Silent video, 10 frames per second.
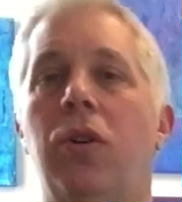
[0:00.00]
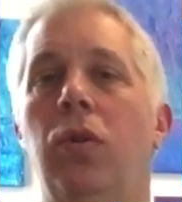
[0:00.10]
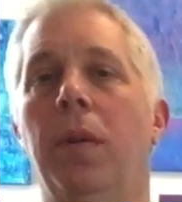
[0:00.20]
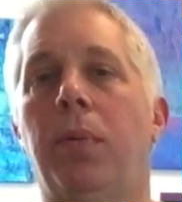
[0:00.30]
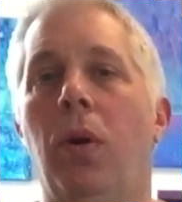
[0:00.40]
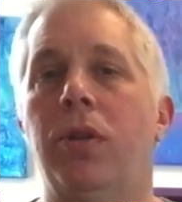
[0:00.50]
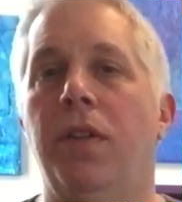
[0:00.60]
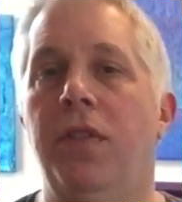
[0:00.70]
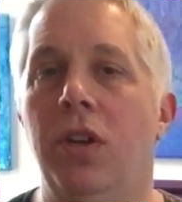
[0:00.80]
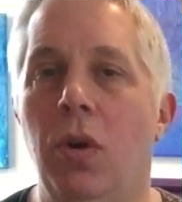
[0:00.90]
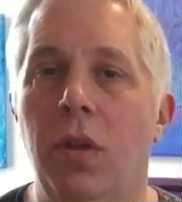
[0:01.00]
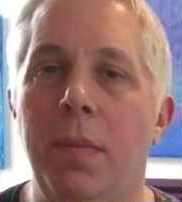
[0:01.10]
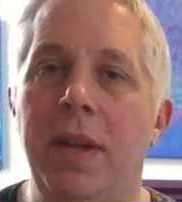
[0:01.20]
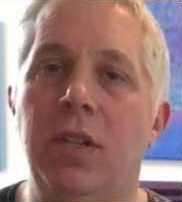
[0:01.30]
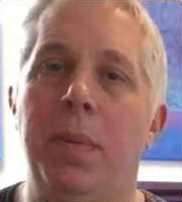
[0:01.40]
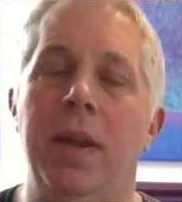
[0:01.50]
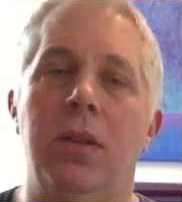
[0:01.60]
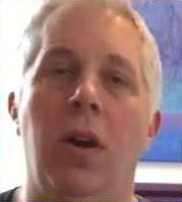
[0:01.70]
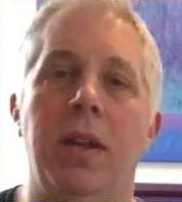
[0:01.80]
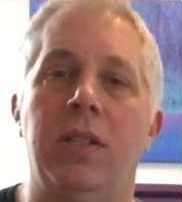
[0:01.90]
a cool approach. If you know the major
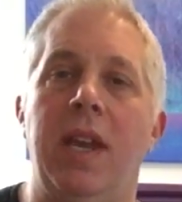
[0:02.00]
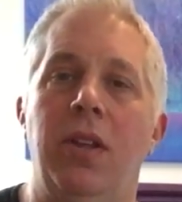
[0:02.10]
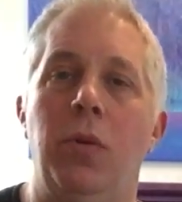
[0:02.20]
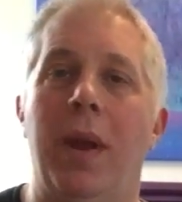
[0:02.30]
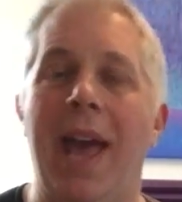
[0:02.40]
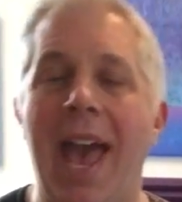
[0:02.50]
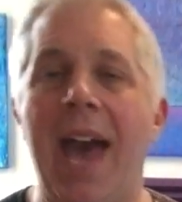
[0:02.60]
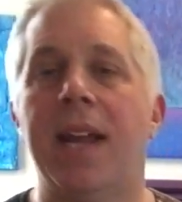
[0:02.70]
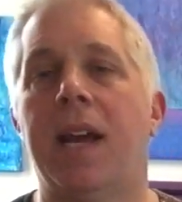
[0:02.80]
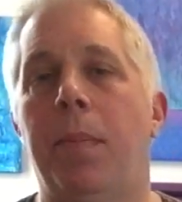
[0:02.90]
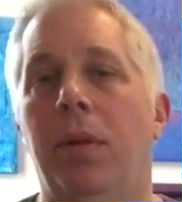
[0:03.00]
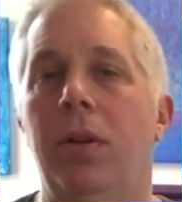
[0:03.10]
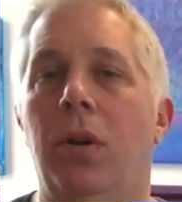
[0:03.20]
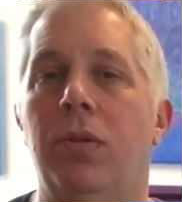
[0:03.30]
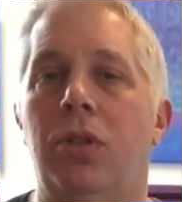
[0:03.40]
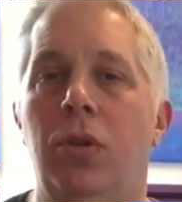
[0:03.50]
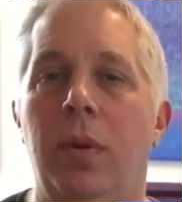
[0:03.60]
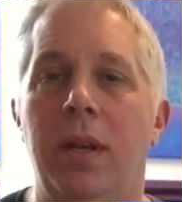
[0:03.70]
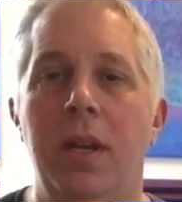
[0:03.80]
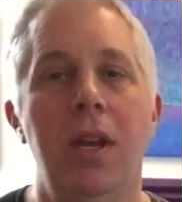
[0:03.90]
pentatonic scale and you want to add a couple of notes
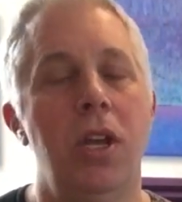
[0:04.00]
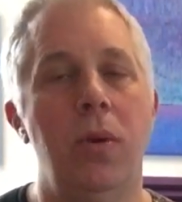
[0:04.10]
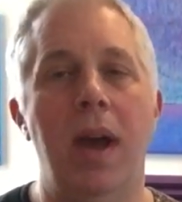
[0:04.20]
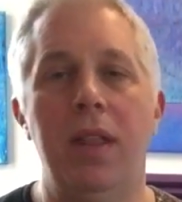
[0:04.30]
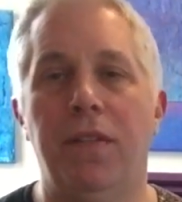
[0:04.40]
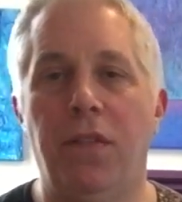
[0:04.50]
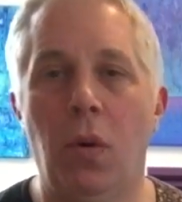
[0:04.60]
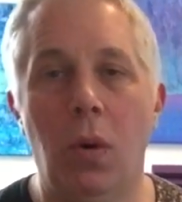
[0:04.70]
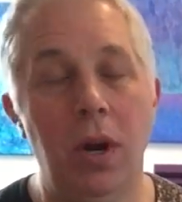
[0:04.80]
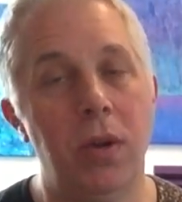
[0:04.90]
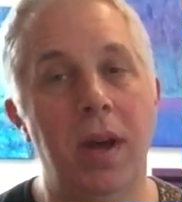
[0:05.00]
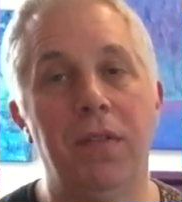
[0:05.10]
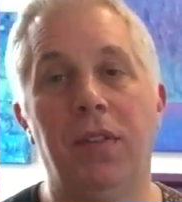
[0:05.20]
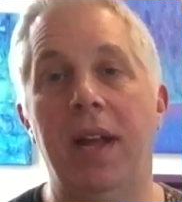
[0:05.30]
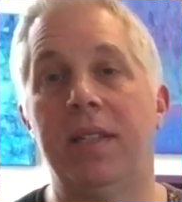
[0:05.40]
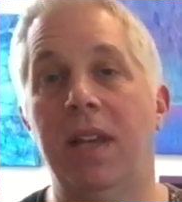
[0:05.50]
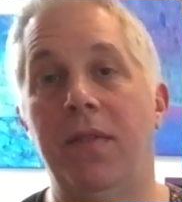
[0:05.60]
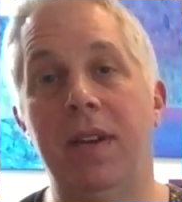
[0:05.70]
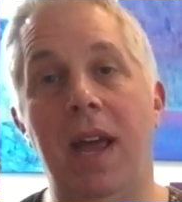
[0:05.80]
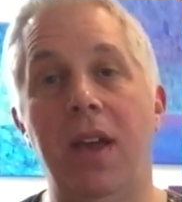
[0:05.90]
to it, you add the 4, you add the flat
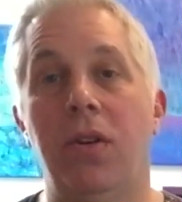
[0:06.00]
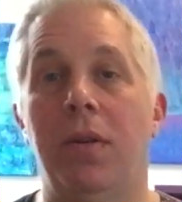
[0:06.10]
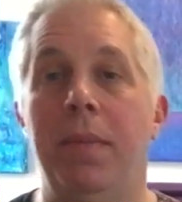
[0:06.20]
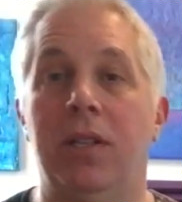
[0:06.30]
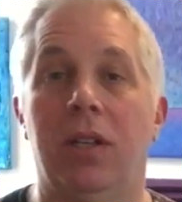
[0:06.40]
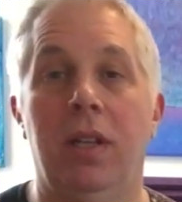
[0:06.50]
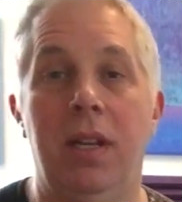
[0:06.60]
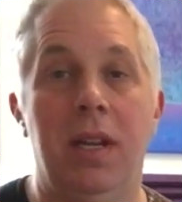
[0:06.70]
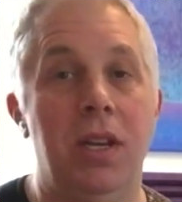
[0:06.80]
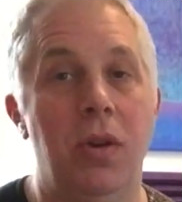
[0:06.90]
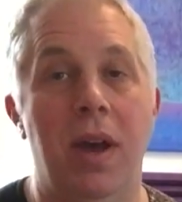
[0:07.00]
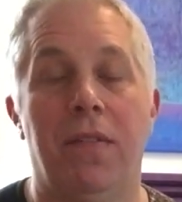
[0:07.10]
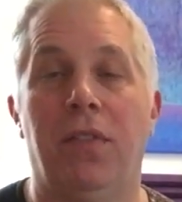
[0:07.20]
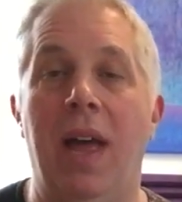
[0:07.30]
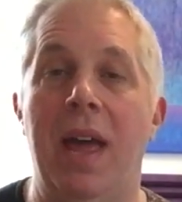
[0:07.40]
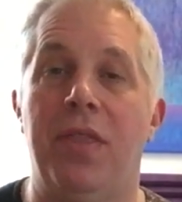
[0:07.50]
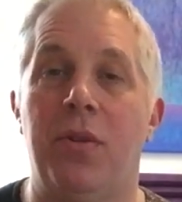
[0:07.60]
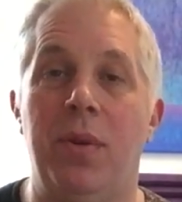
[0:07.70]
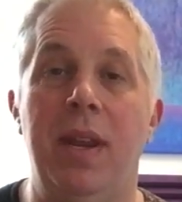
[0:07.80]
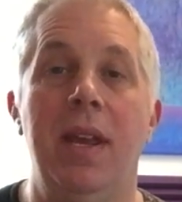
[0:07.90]
7, now you're in Mixolydian, you add a flat
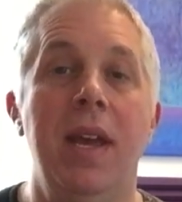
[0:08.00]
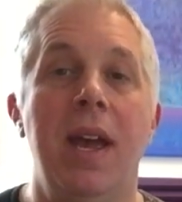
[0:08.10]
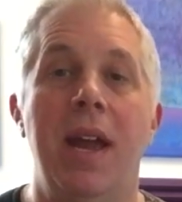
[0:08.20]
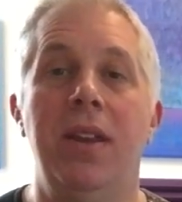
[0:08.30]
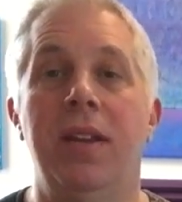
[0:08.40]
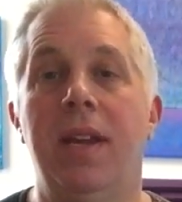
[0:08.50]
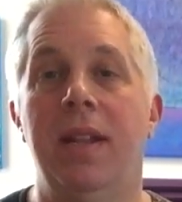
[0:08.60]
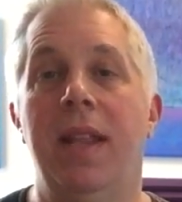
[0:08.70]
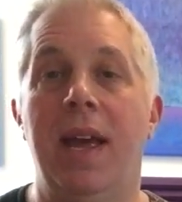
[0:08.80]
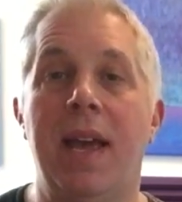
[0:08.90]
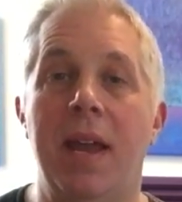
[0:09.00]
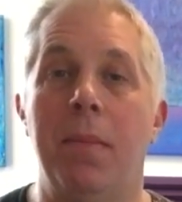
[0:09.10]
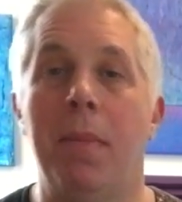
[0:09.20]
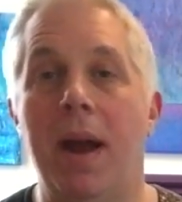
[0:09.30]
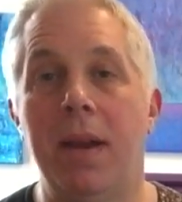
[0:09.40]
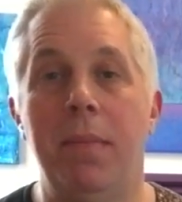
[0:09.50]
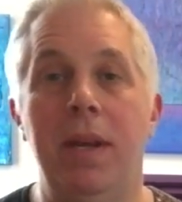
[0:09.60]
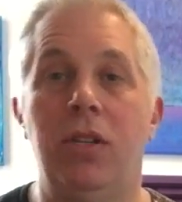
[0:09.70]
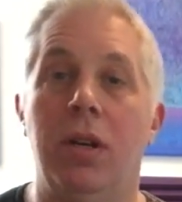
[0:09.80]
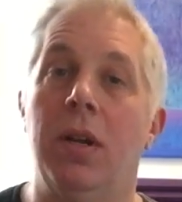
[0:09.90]
3, and you're getting that kind of minor
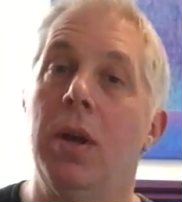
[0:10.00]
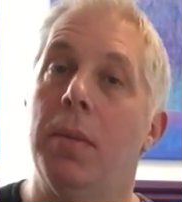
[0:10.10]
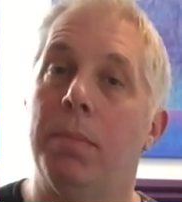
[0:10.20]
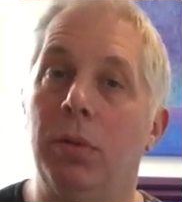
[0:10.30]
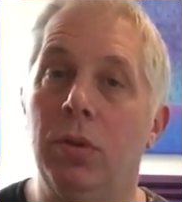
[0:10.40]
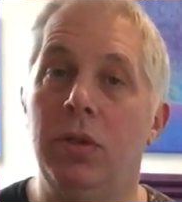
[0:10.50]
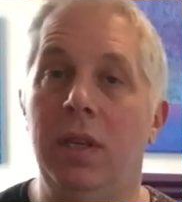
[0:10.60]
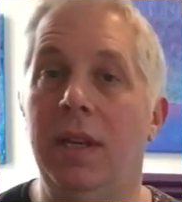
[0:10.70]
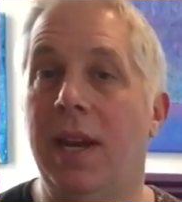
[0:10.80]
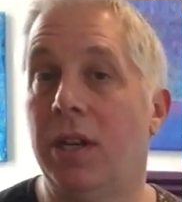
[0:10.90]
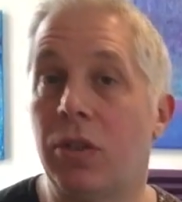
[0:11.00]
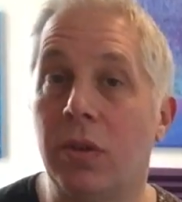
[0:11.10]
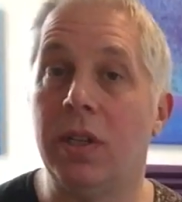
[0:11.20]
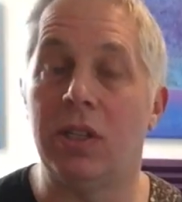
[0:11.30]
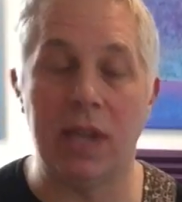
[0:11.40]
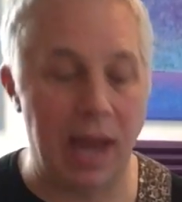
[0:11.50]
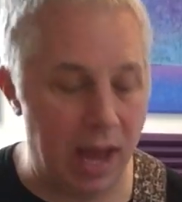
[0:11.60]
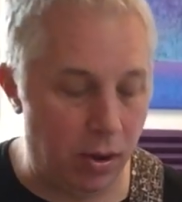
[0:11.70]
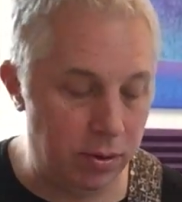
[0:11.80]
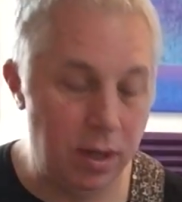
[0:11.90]
major bluesy country
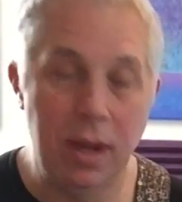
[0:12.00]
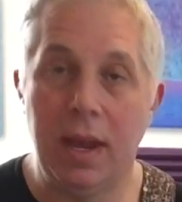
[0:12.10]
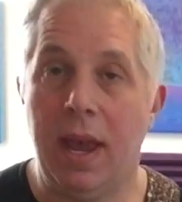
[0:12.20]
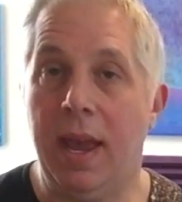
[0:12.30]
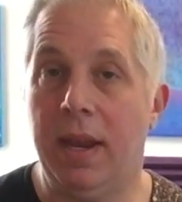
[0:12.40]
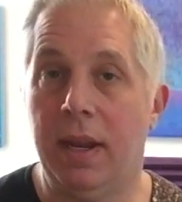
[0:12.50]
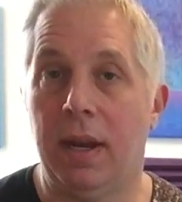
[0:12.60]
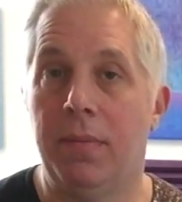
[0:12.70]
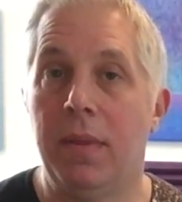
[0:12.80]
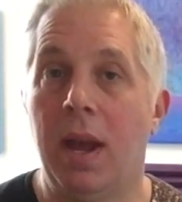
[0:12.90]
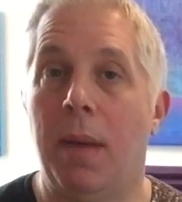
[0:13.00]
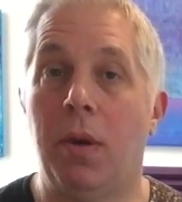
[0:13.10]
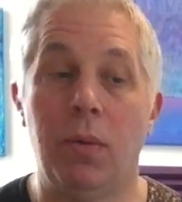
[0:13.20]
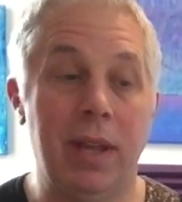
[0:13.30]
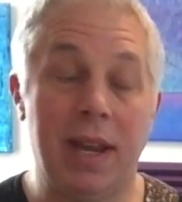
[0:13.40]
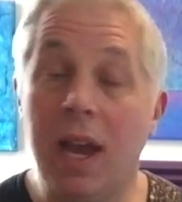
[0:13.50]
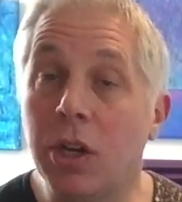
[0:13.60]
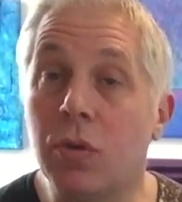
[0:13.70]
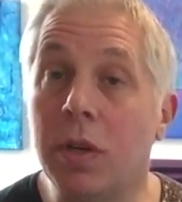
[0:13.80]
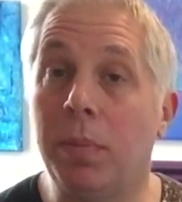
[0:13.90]
sound. And I'm not really a
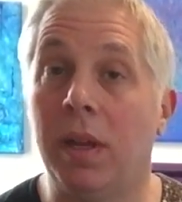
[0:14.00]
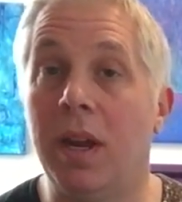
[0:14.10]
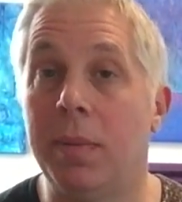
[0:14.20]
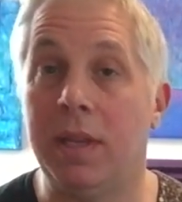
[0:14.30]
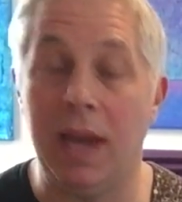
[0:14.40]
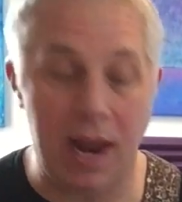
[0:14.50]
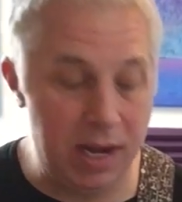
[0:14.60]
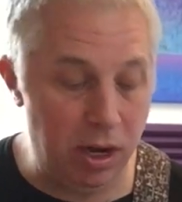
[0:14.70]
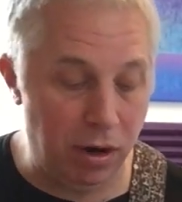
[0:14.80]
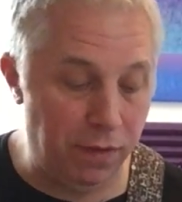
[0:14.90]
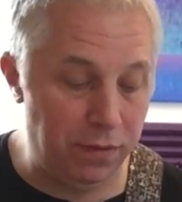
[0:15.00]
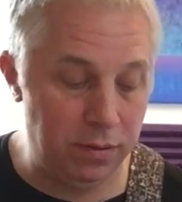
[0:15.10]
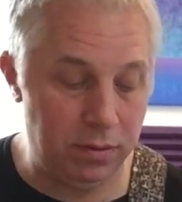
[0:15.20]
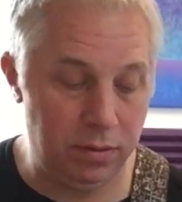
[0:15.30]
country player, but the idea of...